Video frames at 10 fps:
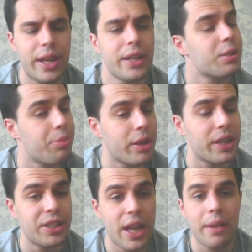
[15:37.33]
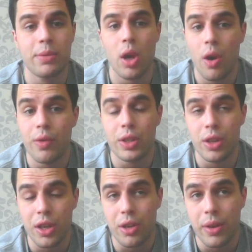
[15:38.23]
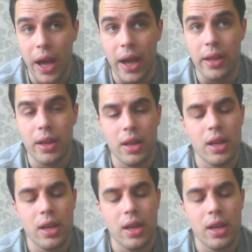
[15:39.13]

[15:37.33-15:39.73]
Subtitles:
there to bring these names over to the UK.